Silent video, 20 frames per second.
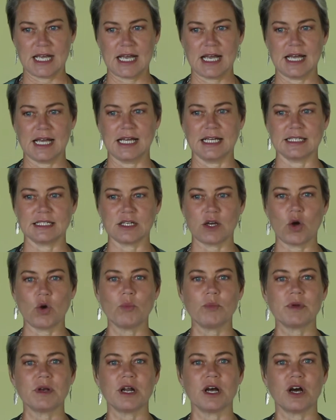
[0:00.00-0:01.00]
and
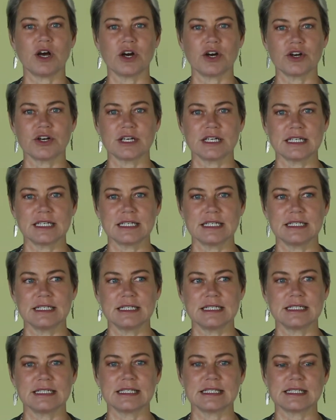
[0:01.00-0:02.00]

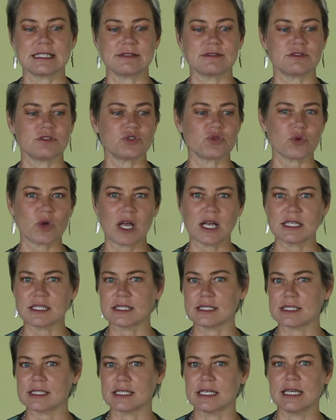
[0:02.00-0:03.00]
open-heartedness,
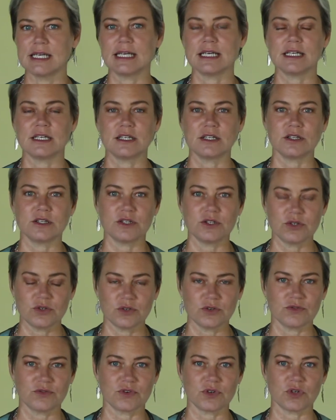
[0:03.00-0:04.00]
trust in the
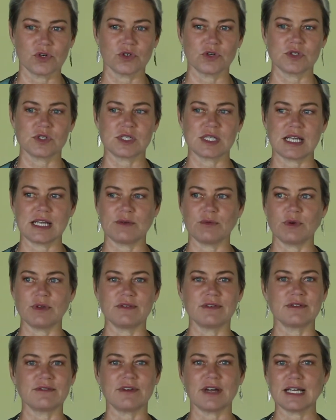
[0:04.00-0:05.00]
universe, and we've
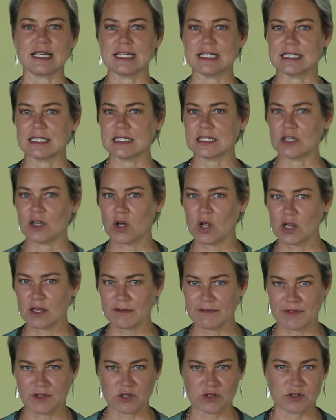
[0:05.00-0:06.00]
invited in all of
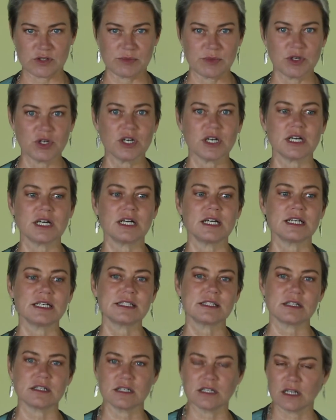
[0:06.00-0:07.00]
their spirit
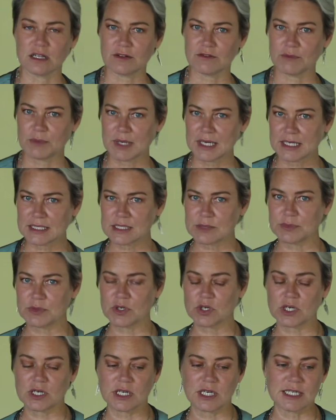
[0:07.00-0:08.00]
guides and all of my
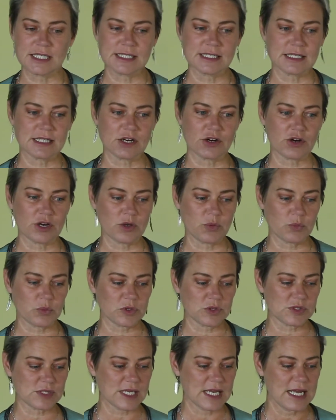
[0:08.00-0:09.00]
spirit guides and our
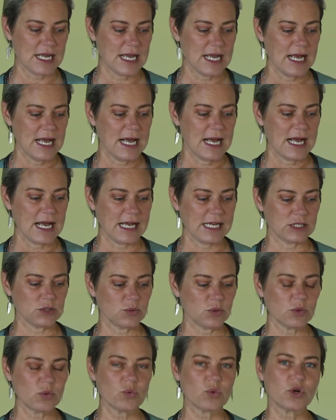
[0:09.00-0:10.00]
helpers, and
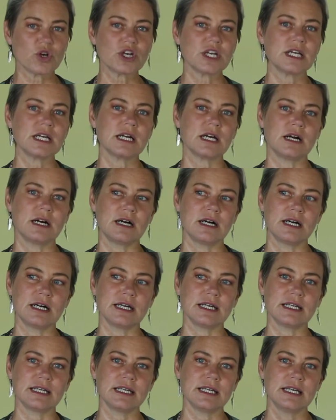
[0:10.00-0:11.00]
we're working
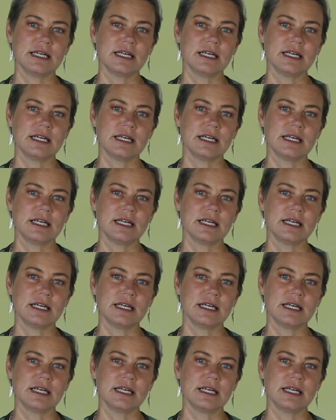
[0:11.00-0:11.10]
on